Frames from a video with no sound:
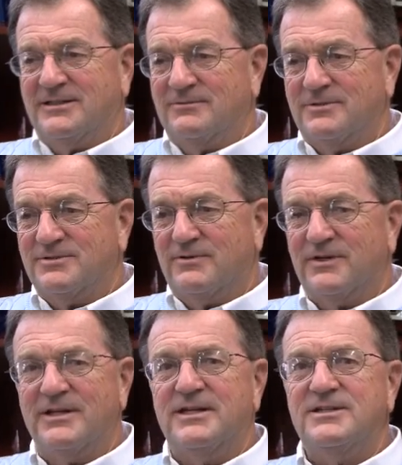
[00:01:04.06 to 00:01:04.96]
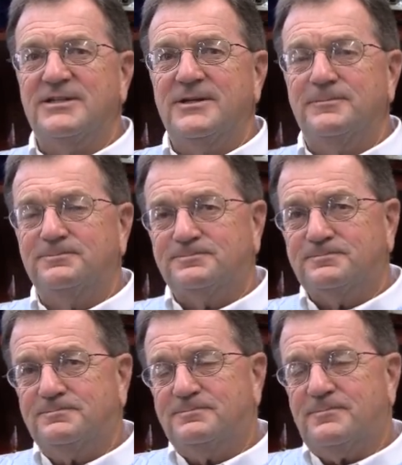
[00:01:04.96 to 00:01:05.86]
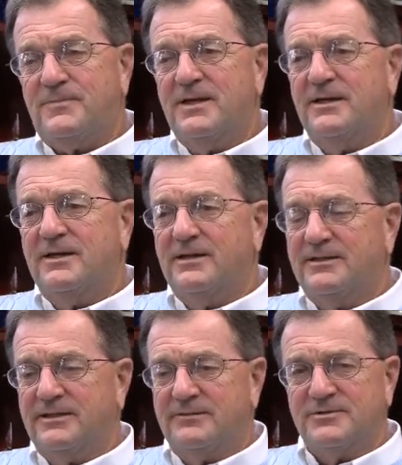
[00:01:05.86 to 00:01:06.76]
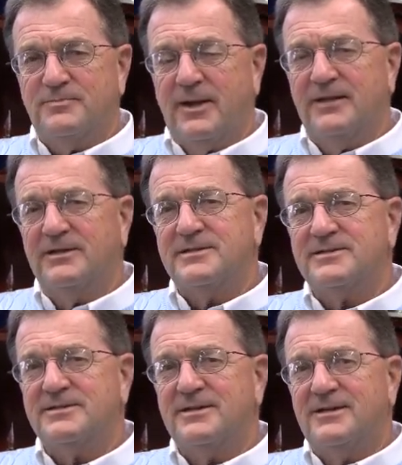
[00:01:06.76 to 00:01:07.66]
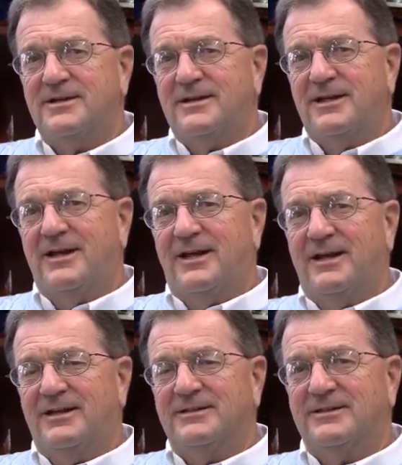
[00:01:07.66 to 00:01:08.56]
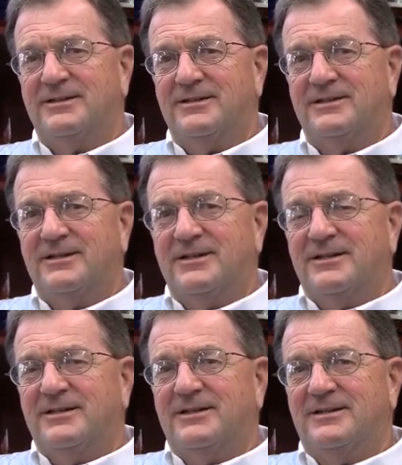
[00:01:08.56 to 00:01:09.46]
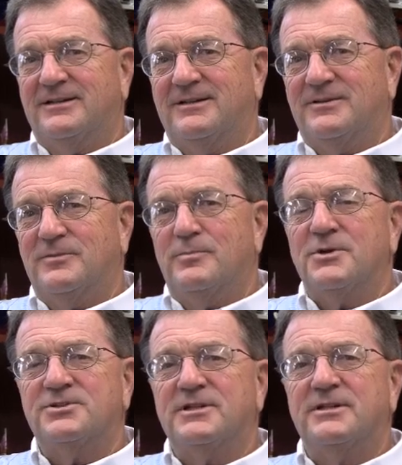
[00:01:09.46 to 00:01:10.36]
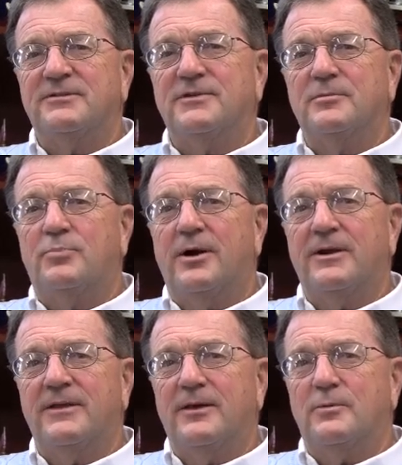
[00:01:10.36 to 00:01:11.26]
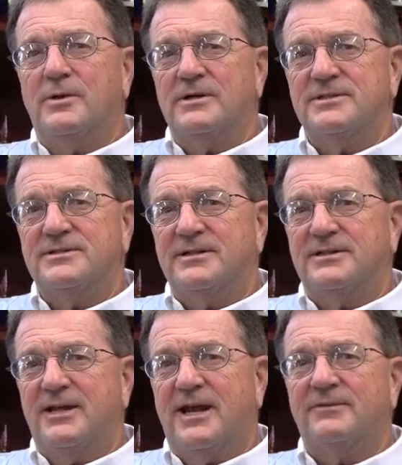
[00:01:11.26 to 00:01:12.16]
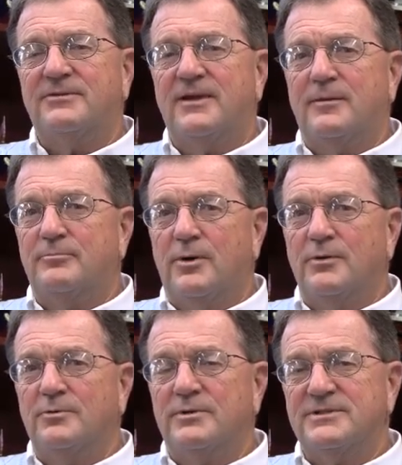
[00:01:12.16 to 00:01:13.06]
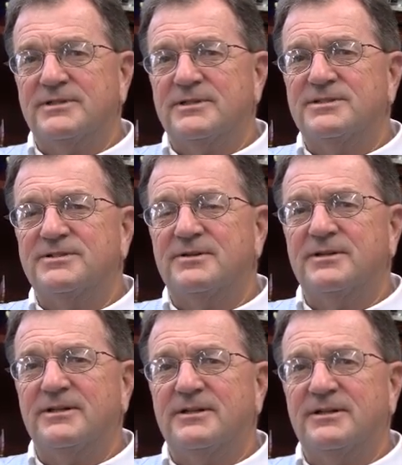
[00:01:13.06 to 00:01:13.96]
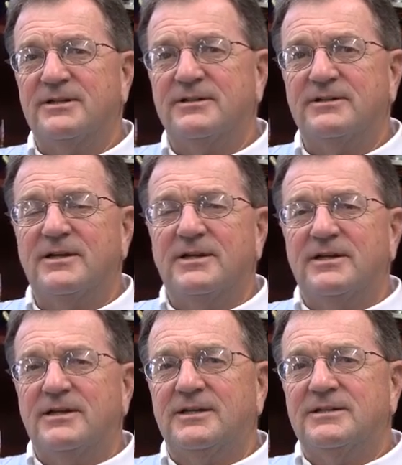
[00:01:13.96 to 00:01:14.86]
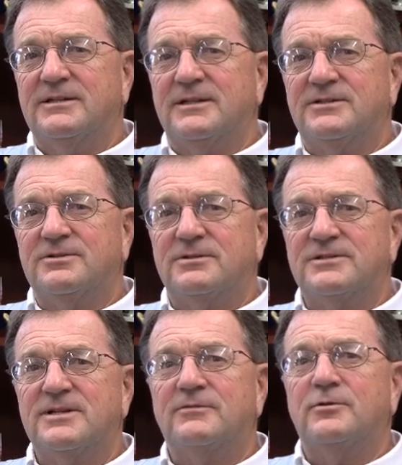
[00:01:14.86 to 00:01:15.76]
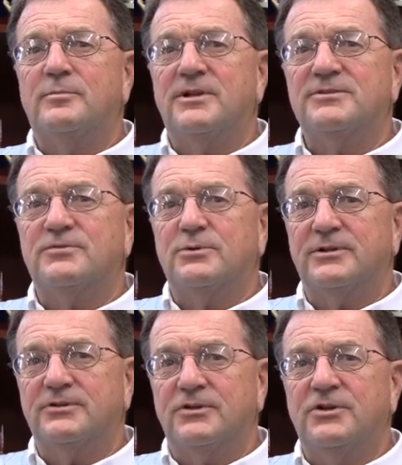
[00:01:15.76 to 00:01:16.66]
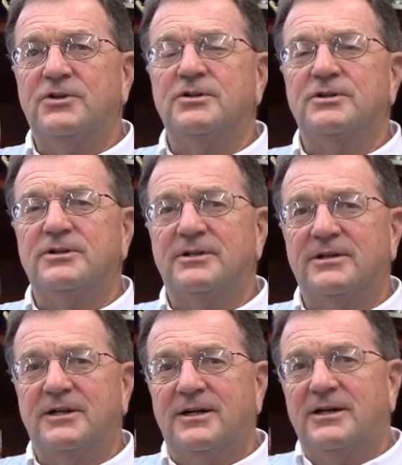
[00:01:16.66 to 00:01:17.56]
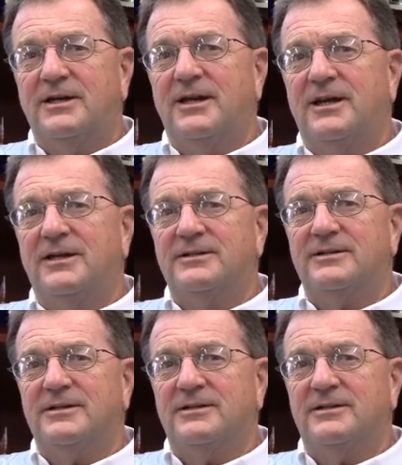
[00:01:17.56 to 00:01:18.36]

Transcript: it was very easy, it was painless, and the most significant part of that was that after that bone was inserted in there, it took several months for it to cure and